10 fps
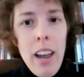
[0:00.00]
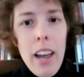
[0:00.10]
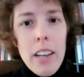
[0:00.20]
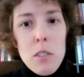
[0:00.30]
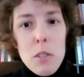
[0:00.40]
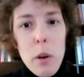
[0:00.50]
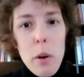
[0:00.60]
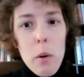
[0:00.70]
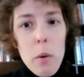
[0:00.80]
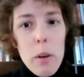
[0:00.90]
And
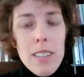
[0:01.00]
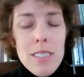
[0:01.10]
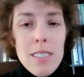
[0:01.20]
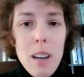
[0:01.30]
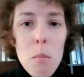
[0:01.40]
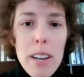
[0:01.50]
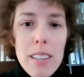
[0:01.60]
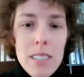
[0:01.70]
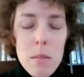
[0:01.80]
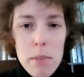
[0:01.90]
so in some
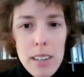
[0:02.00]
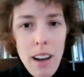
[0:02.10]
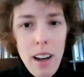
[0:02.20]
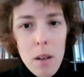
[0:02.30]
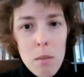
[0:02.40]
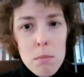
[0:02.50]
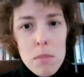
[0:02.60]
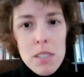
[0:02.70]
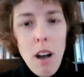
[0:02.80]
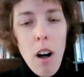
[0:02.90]
ways it
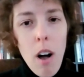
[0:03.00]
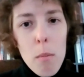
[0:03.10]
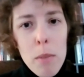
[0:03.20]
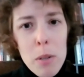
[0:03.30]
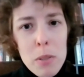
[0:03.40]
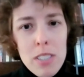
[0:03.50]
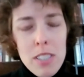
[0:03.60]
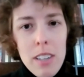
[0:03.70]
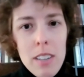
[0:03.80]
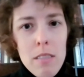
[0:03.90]
becomes almost
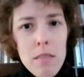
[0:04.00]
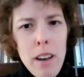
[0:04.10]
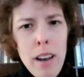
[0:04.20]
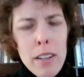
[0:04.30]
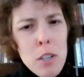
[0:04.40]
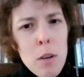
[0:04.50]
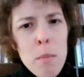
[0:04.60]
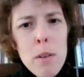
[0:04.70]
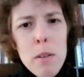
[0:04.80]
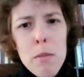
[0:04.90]
a term
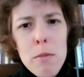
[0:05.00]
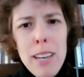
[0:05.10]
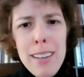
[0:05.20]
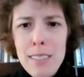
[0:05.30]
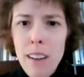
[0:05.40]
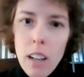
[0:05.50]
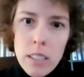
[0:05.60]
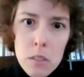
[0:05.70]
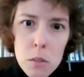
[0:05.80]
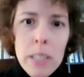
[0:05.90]
of
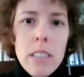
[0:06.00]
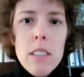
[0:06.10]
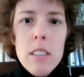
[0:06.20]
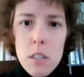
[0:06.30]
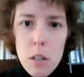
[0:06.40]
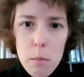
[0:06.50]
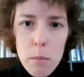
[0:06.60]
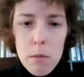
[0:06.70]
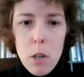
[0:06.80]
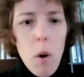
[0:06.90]
acknowledgement, a term
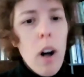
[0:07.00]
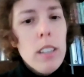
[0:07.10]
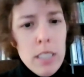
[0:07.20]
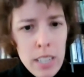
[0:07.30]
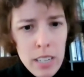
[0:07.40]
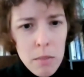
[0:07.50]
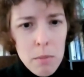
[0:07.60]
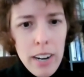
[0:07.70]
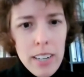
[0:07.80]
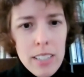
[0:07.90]
of equality,
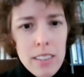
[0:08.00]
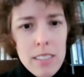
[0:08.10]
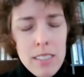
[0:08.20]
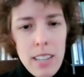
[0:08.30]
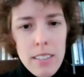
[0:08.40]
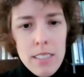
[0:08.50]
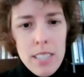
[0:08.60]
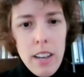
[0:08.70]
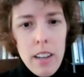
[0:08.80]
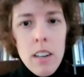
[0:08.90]
right? In the sense
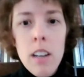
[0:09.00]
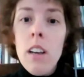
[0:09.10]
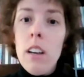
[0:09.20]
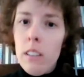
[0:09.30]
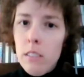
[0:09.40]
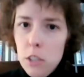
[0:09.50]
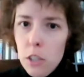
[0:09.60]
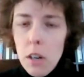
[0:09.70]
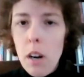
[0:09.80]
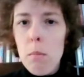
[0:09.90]
that
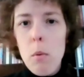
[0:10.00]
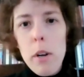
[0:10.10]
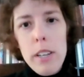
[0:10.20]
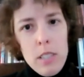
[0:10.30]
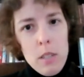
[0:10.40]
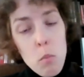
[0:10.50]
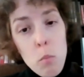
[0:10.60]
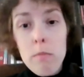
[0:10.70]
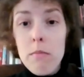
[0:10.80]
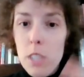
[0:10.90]
you're our boys and,
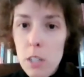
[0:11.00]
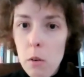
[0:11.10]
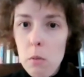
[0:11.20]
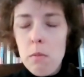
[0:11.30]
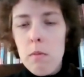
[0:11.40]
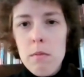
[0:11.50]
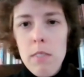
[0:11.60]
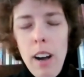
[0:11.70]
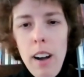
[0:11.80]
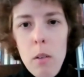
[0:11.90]

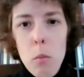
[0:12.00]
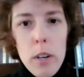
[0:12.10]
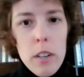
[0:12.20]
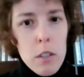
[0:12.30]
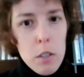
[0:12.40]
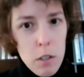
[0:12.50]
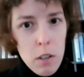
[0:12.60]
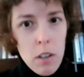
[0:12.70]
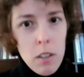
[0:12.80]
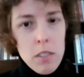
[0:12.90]
we're your
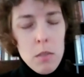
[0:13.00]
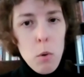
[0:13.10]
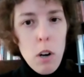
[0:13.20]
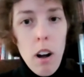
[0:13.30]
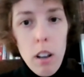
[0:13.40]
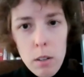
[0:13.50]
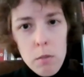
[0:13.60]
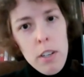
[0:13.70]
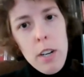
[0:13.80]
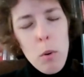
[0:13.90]
girls and we're all
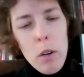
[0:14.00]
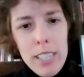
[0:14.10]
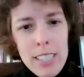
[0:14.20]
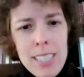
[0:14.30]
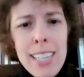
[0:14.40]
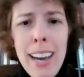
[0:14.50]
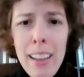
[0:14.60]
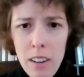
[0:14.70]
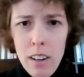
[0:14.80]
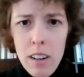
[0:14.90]
over here working
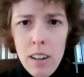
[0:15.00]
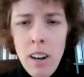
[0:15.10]
together.